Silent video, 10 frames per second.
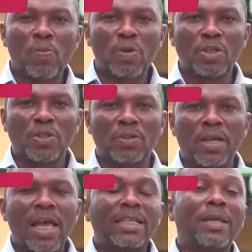Commission
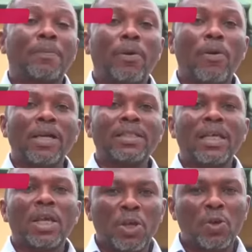
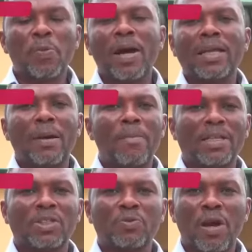deploys human and
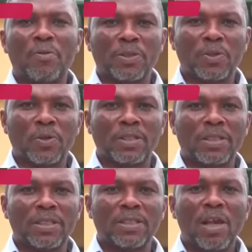material
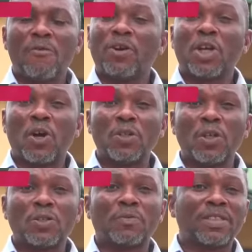resources for the
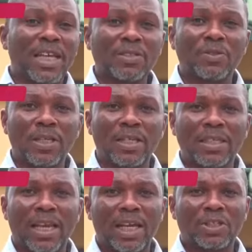conduct of
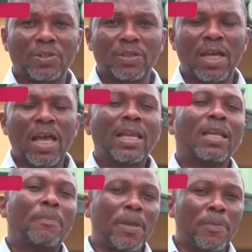Saturday's election,
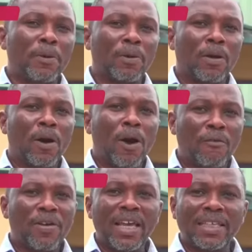the people
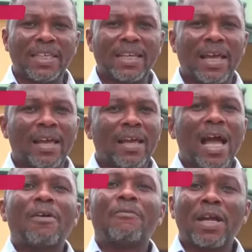of ESAN
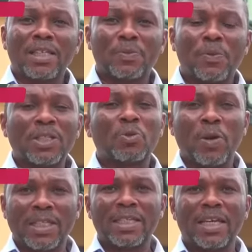have expressed
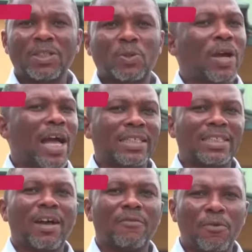readiness to
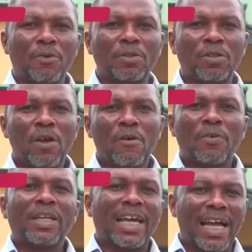cast their votes
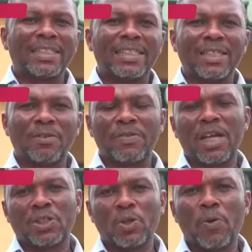for the candidates of
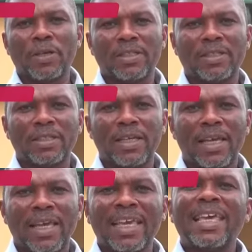their choice.
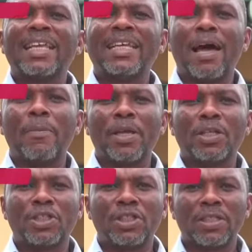Ikenna
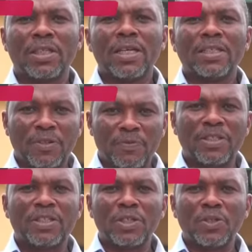Amechi,
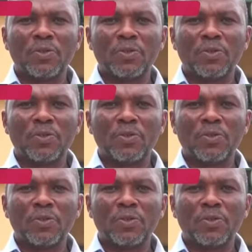TVC